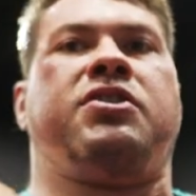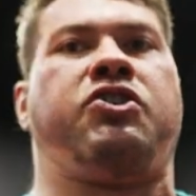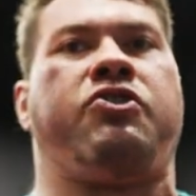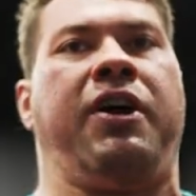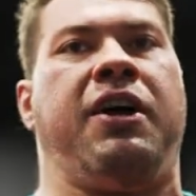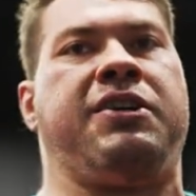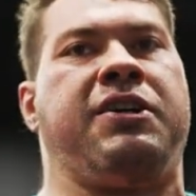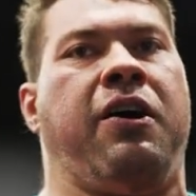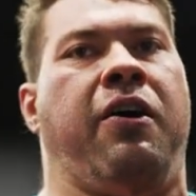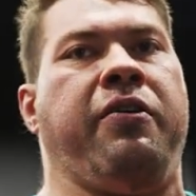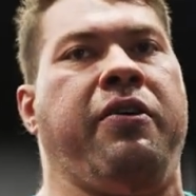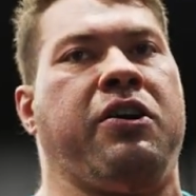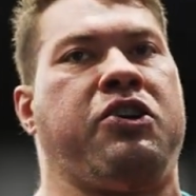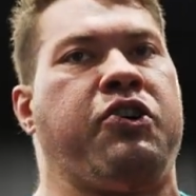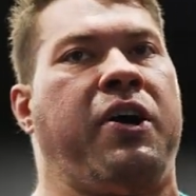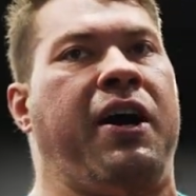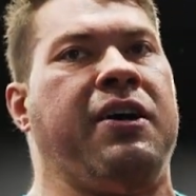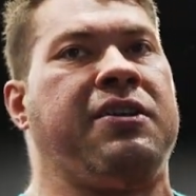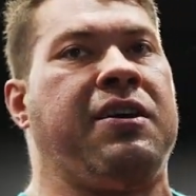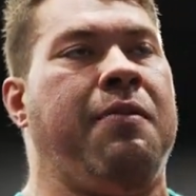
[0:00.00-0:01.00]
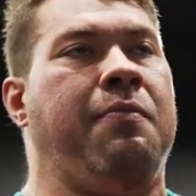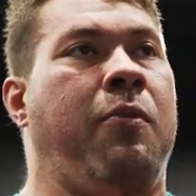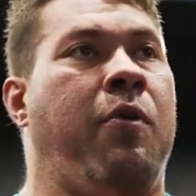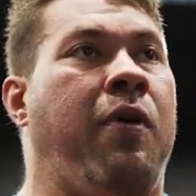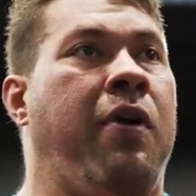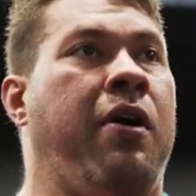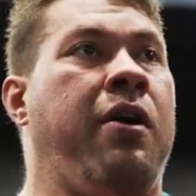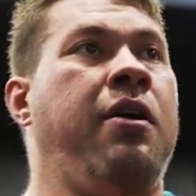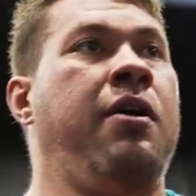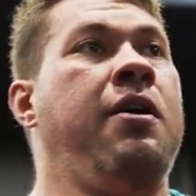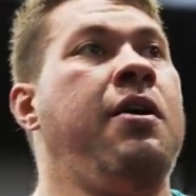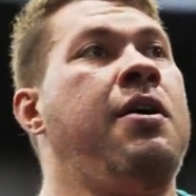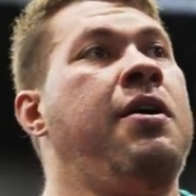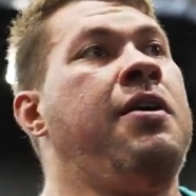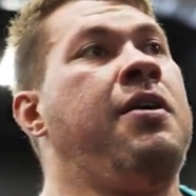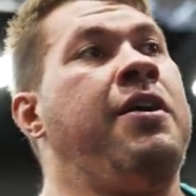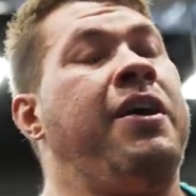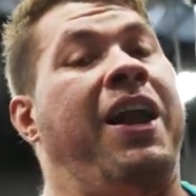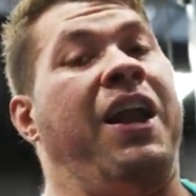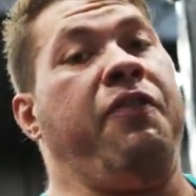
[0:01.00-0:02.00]
stretch out your tricep more.
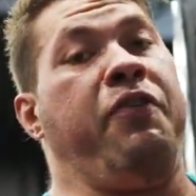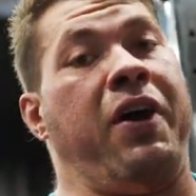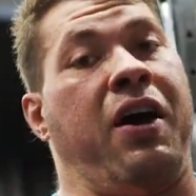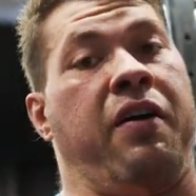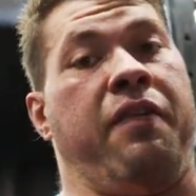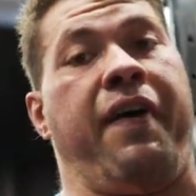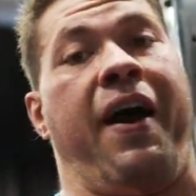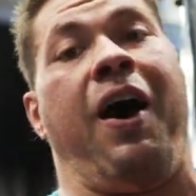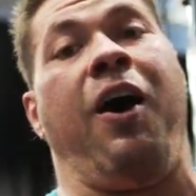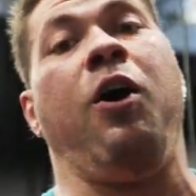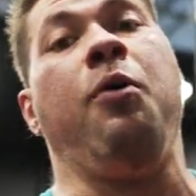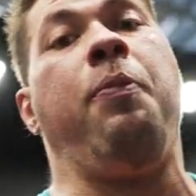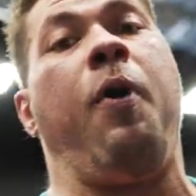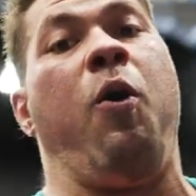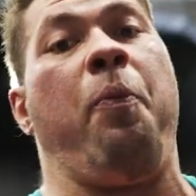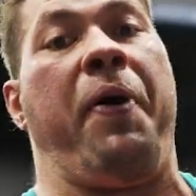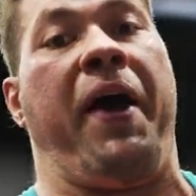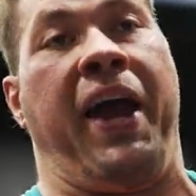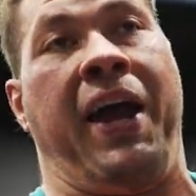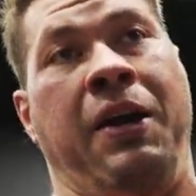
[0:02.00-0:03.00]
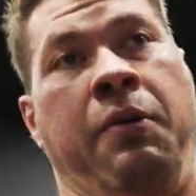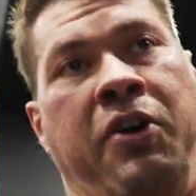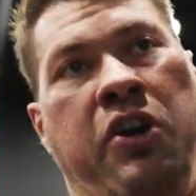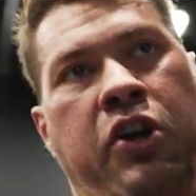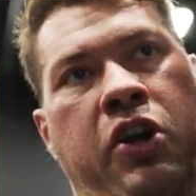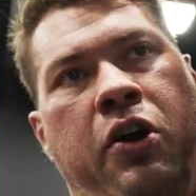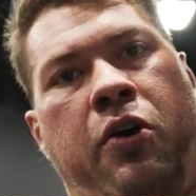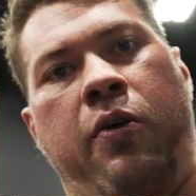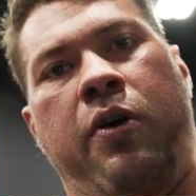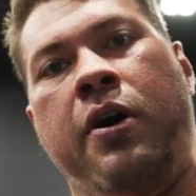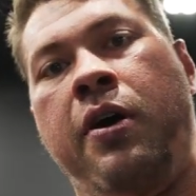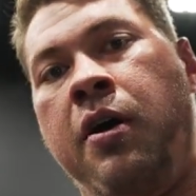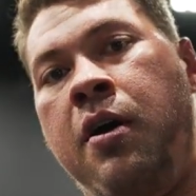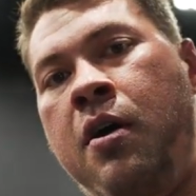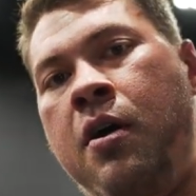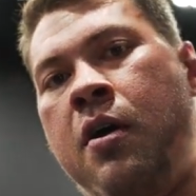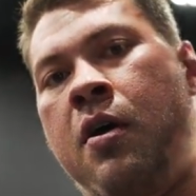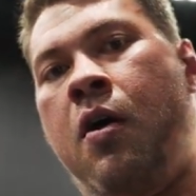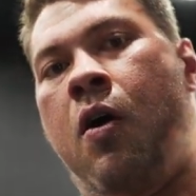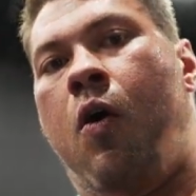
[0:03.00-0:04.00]
And if you have elbow pain when you do
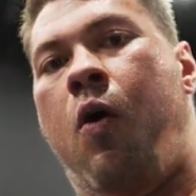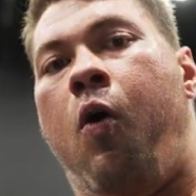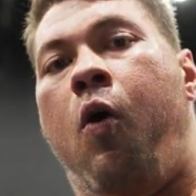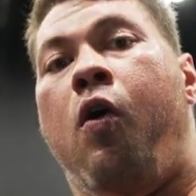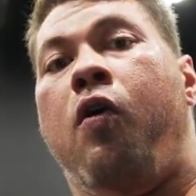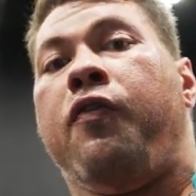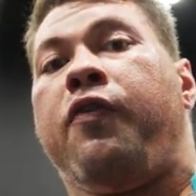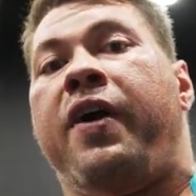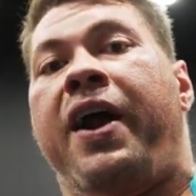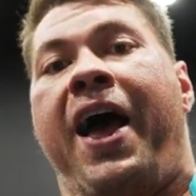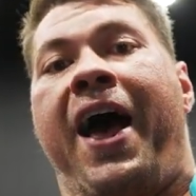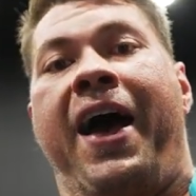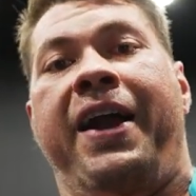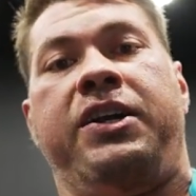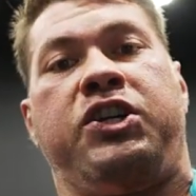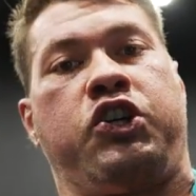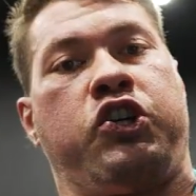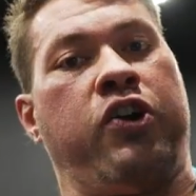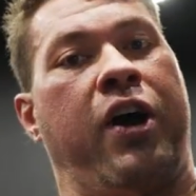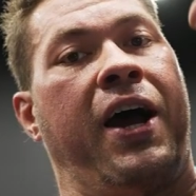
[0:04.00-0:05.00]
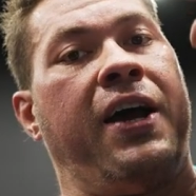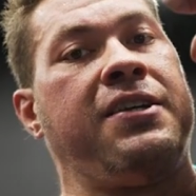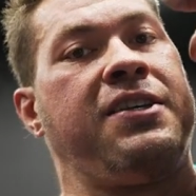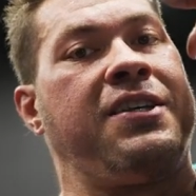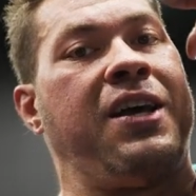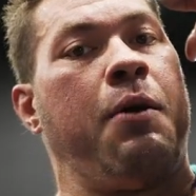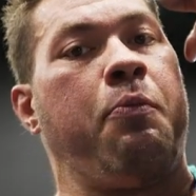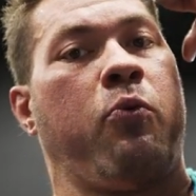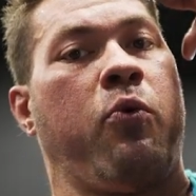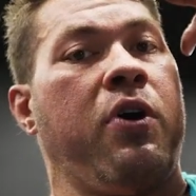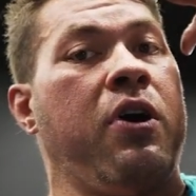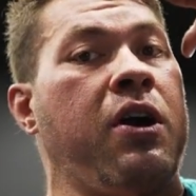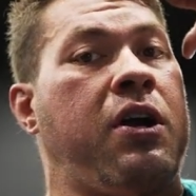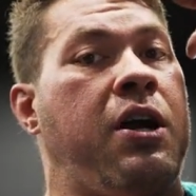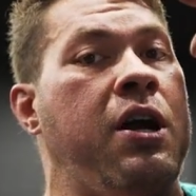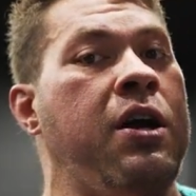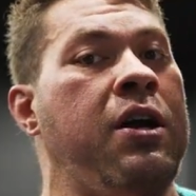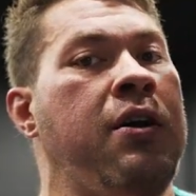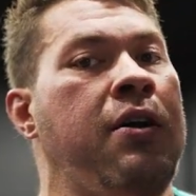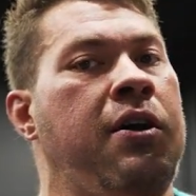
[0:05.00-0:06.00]
overhead tricep
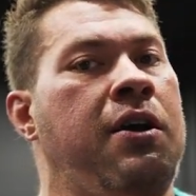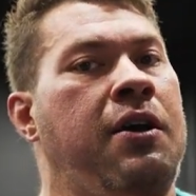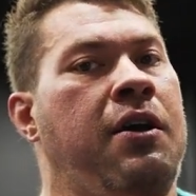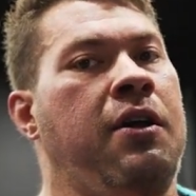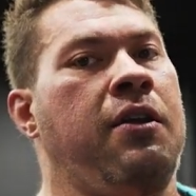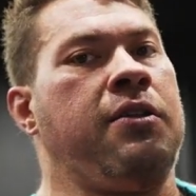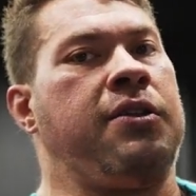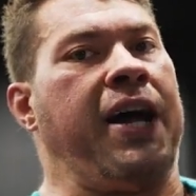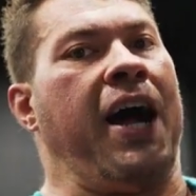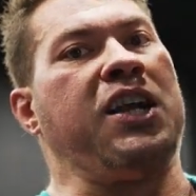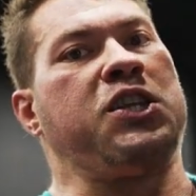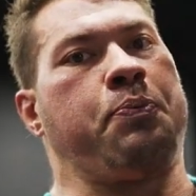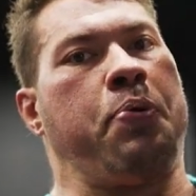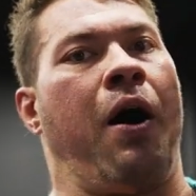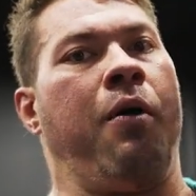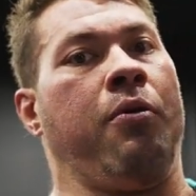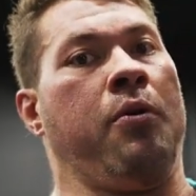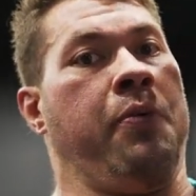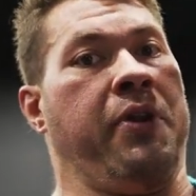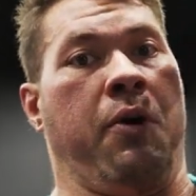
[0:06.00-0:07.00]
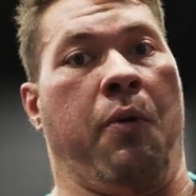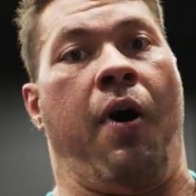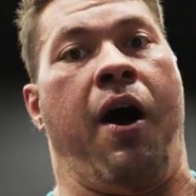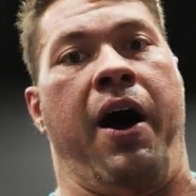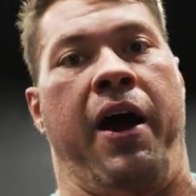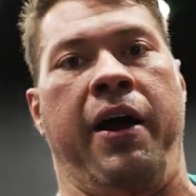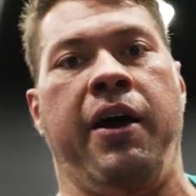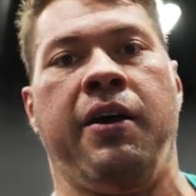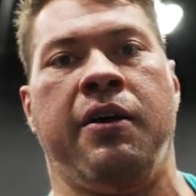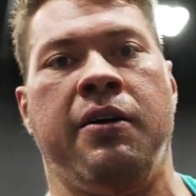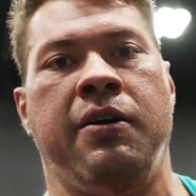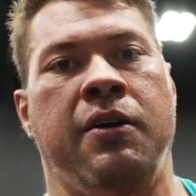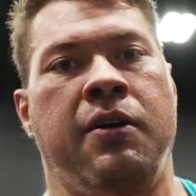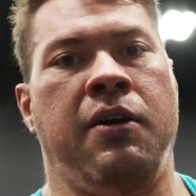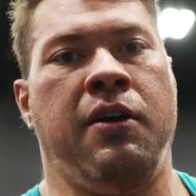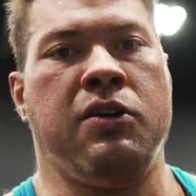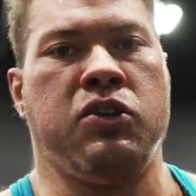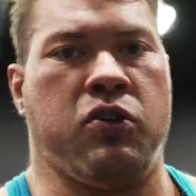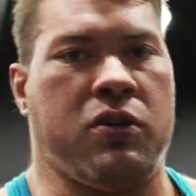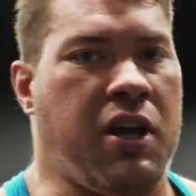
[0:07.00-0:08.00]
work, that's probably why.
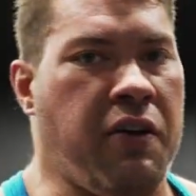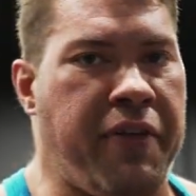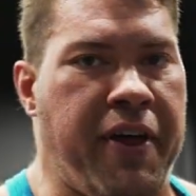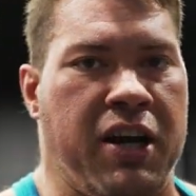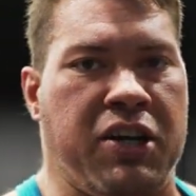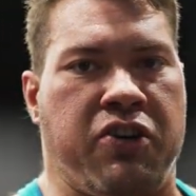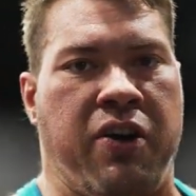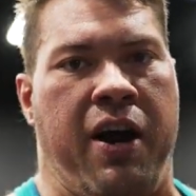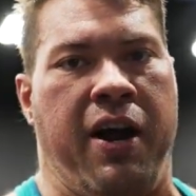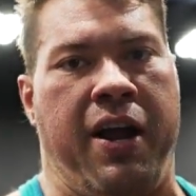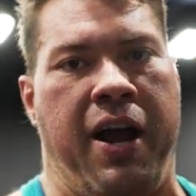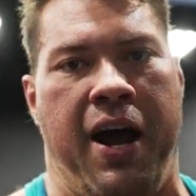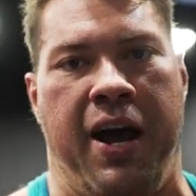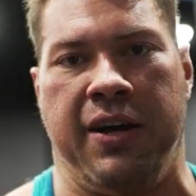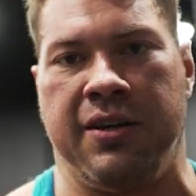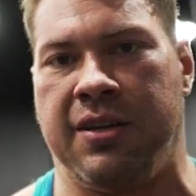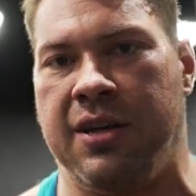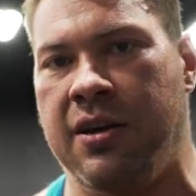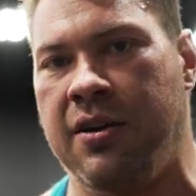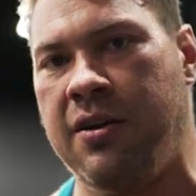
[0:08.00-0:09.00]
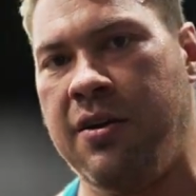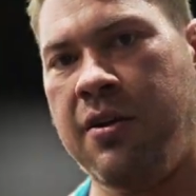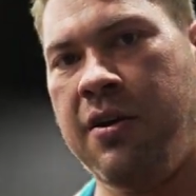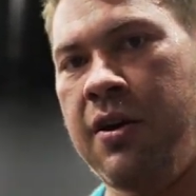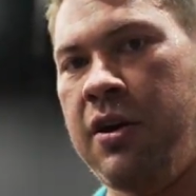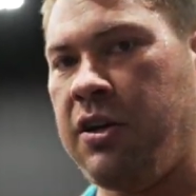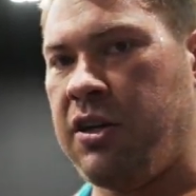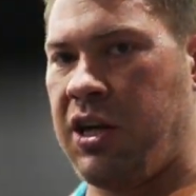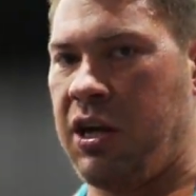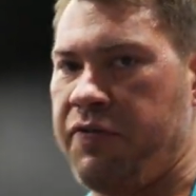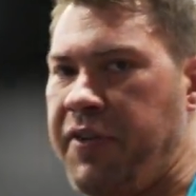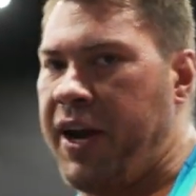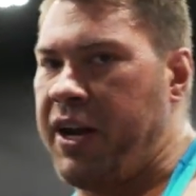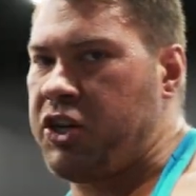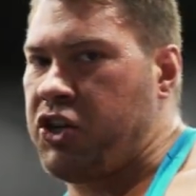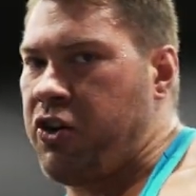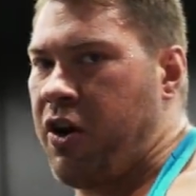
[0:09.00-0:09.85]
So give that a try, guys. Give that a